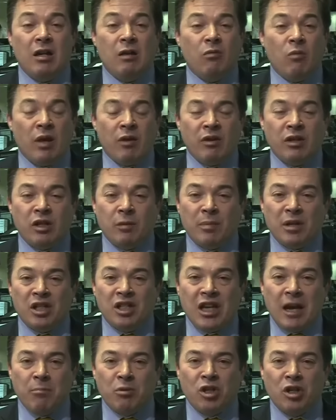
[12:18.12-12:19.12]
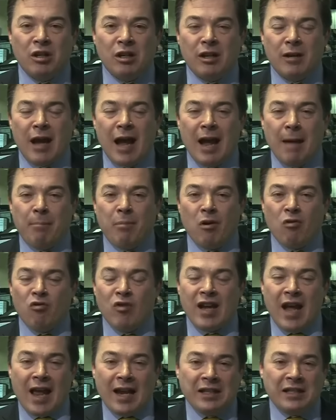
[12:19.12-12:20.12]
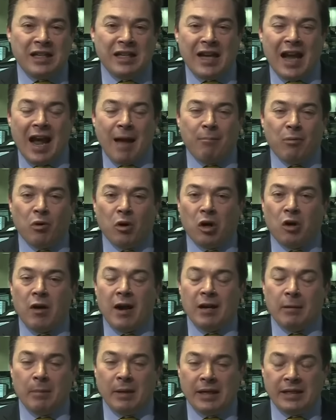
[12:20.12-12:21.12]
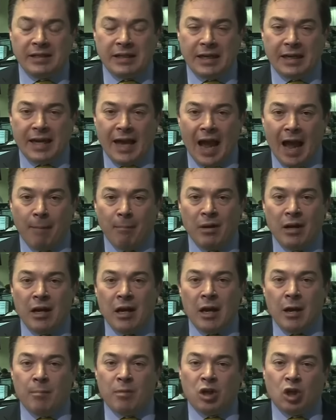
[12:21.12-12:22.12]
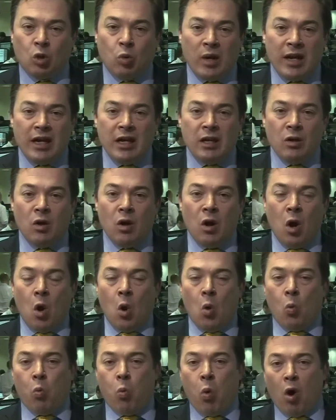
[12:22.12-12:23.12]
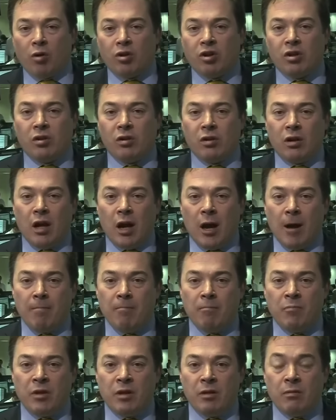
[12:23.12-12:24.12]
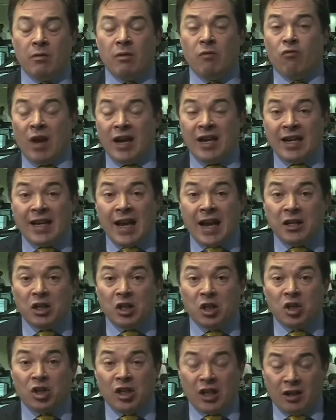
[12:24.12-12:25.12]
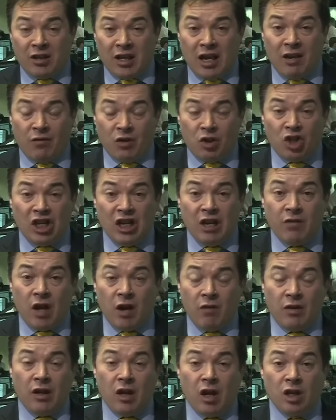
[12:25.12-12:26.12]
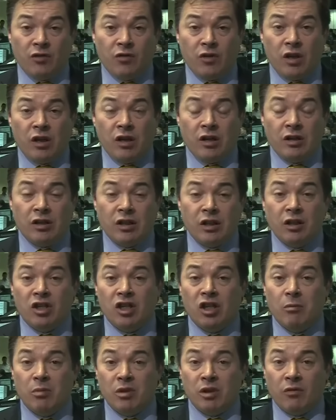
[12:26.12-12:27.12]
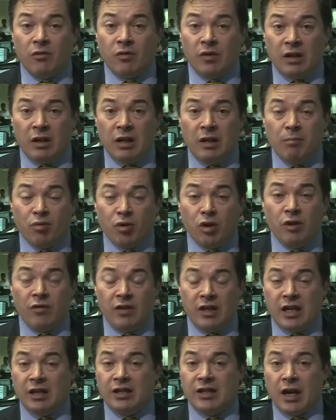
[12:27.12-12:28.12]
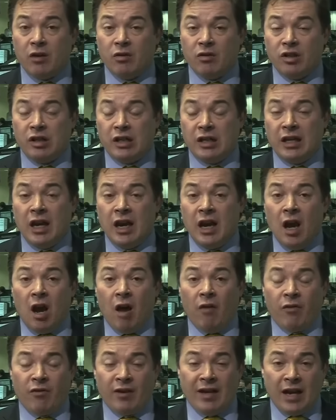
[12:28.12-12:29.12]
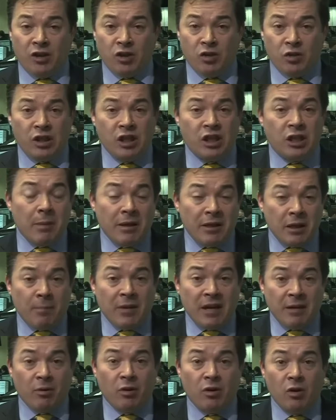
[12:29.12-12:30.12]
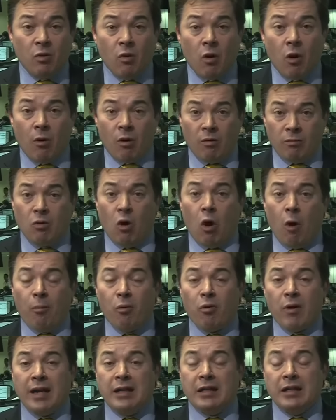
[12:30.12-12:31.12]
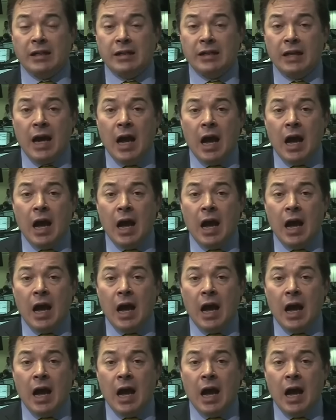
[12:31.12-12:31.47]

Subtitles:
whether it's a perception gap, a reality gap, or a credibility gap between what regulators think they've achieved over the last few years in terms of improving the integrity of the financial system and the people who operate it,